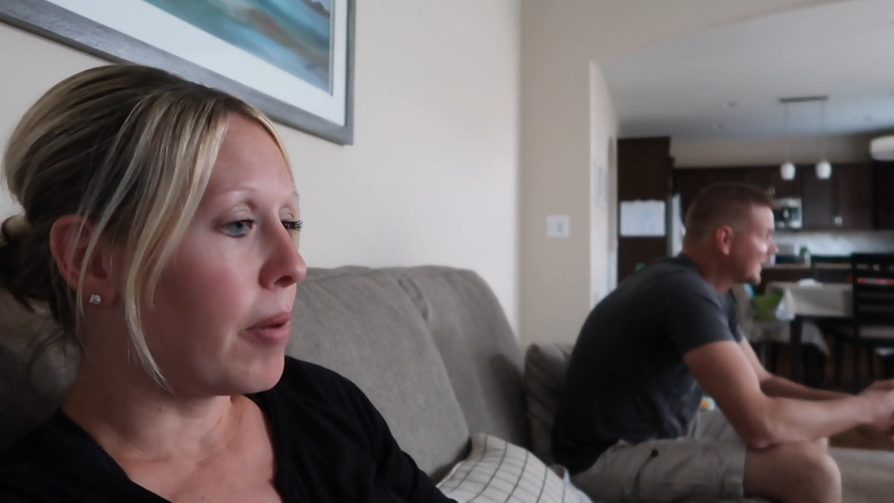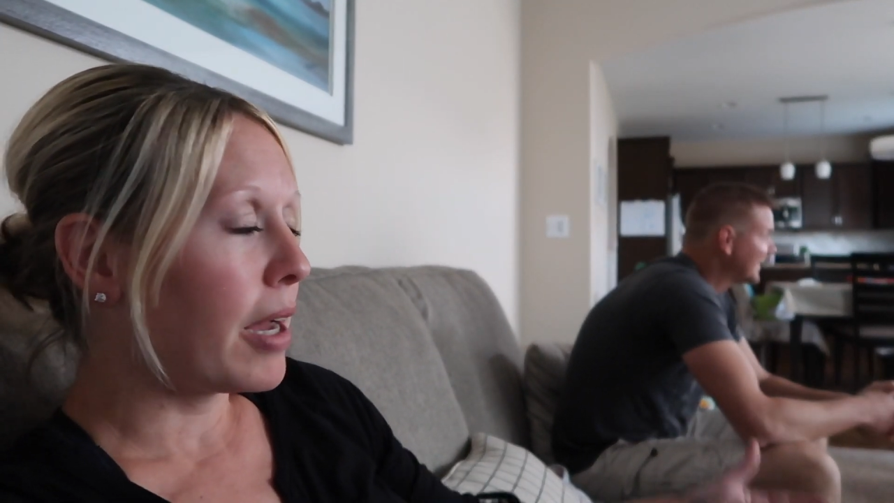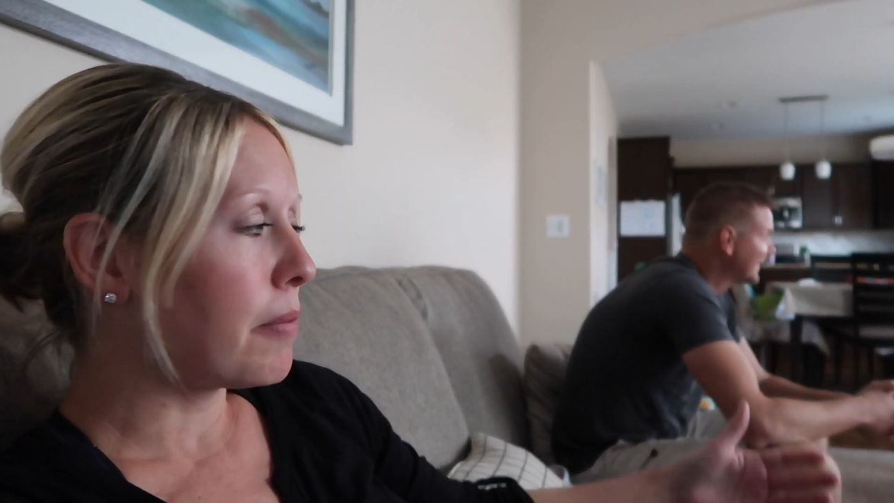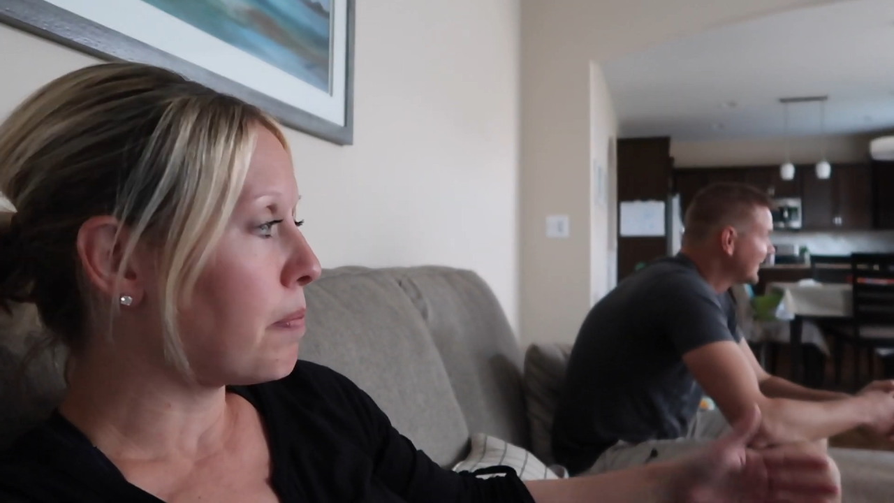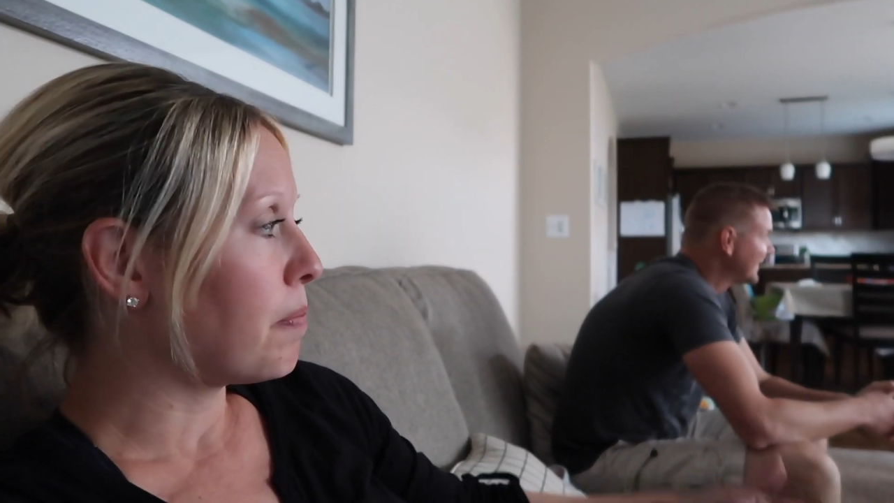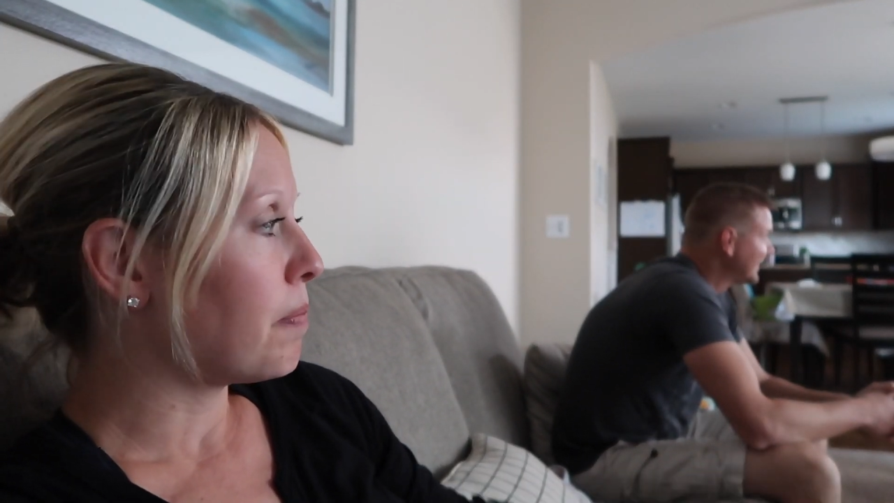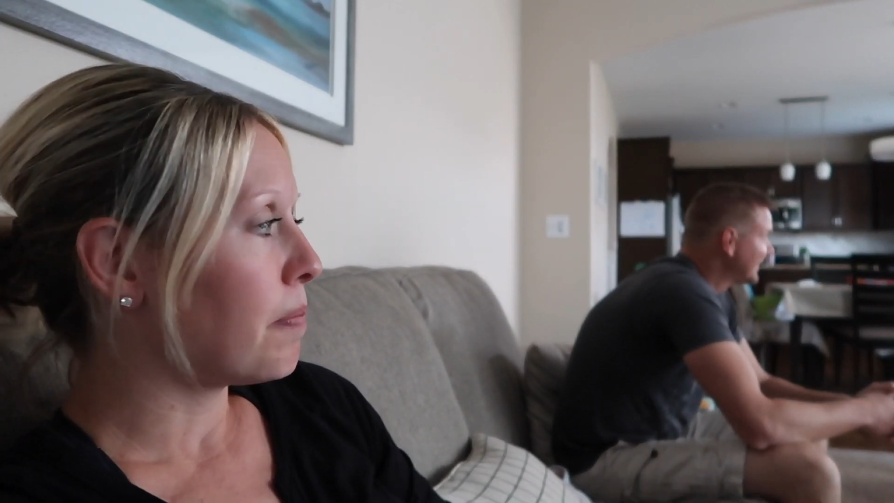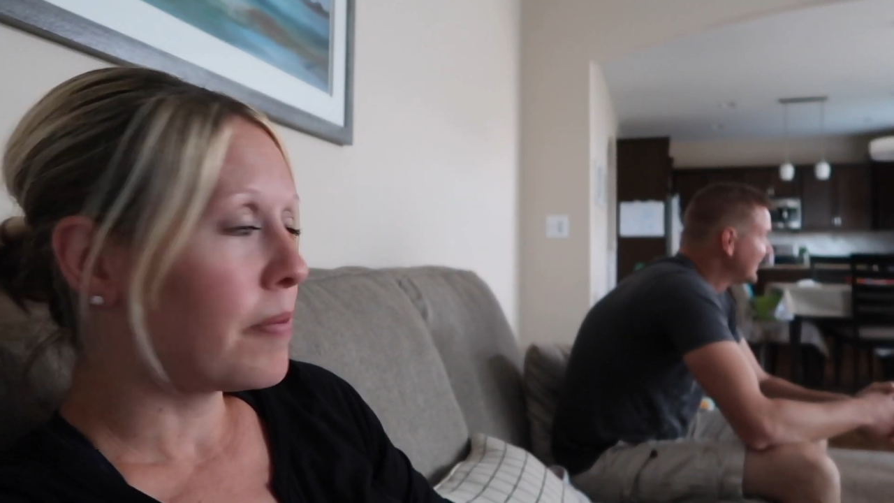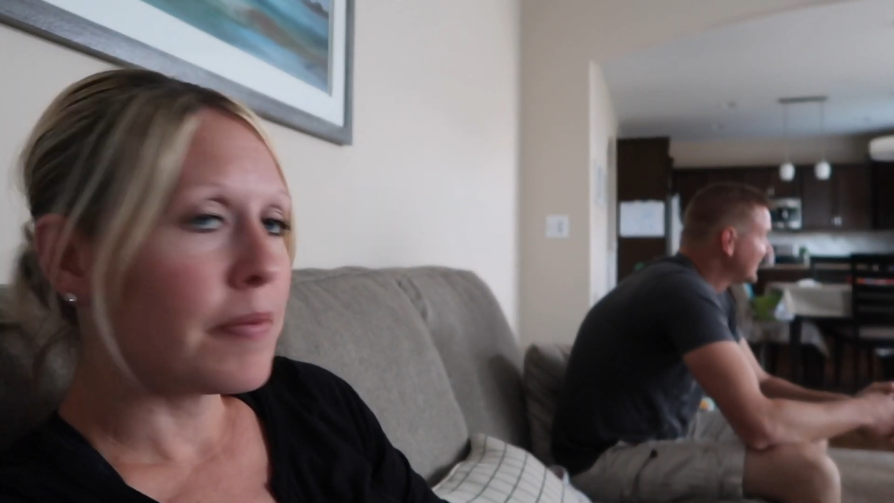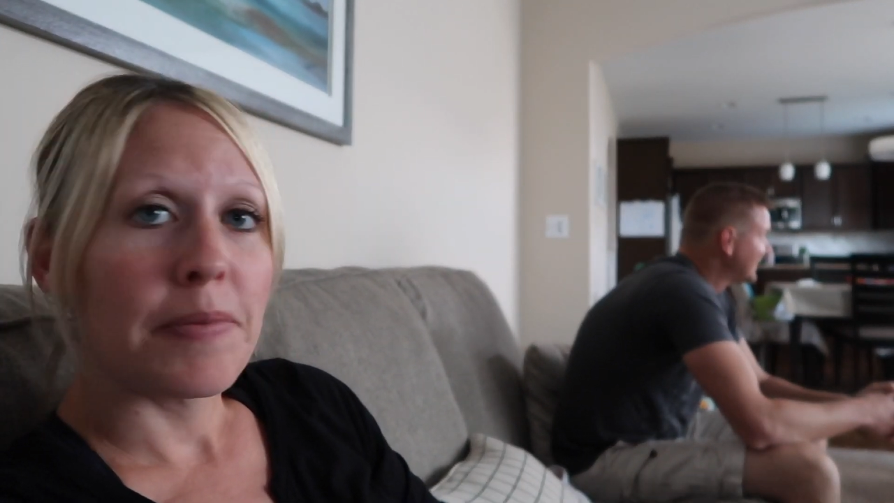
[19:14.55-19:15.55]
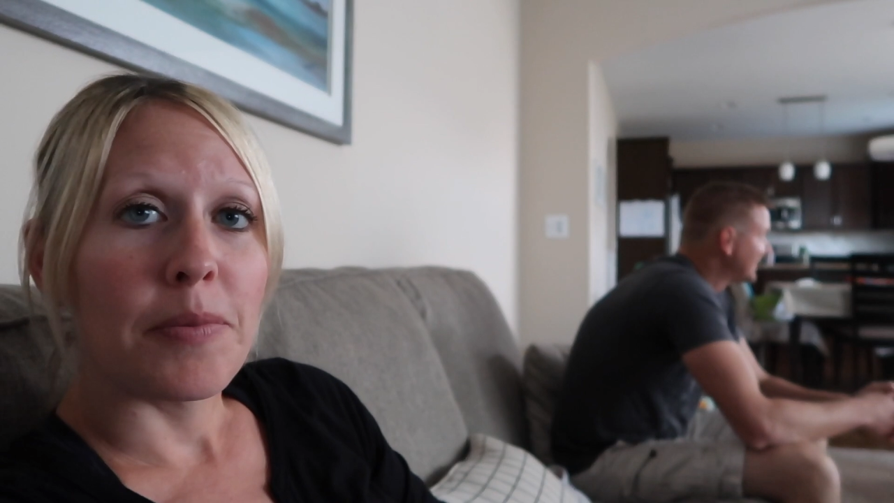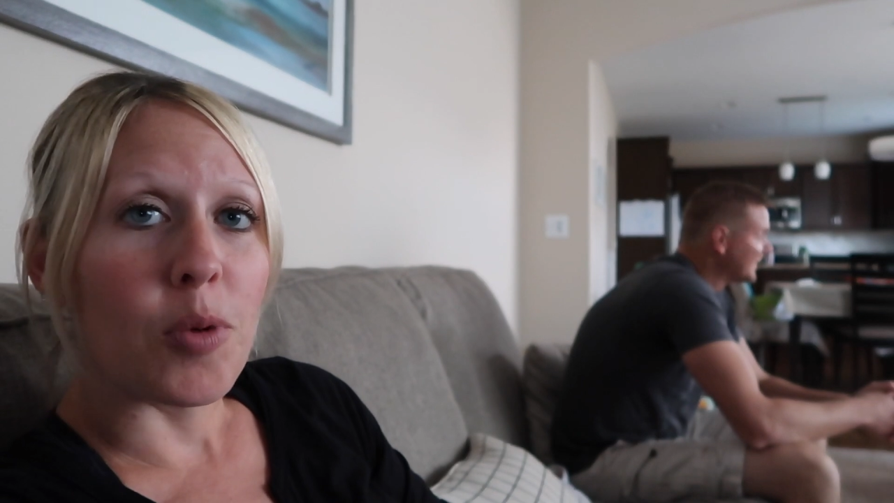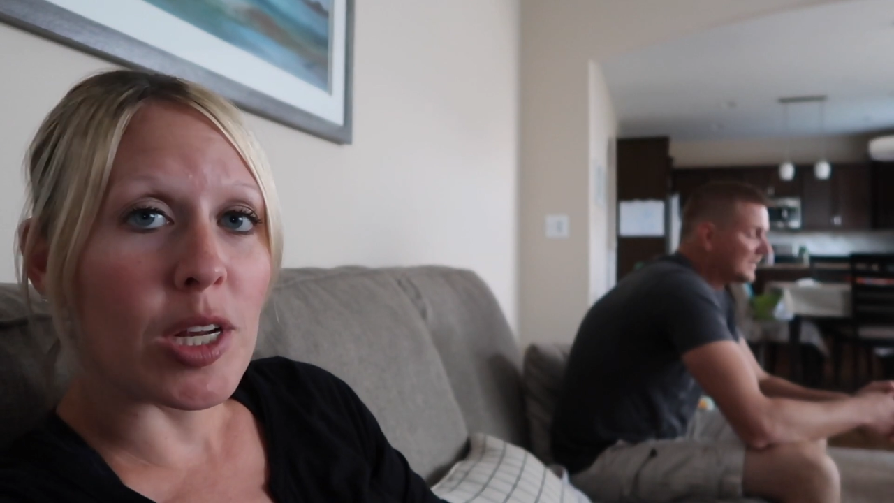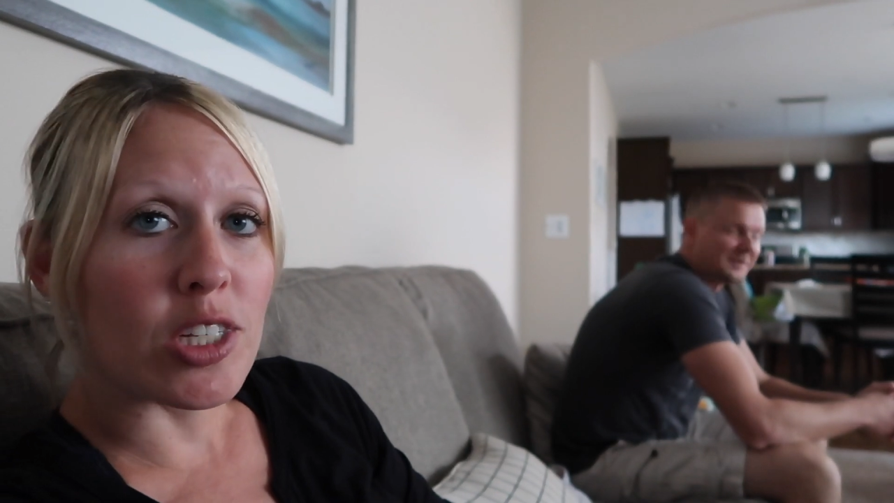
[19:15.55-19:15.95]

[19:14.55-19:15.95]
But we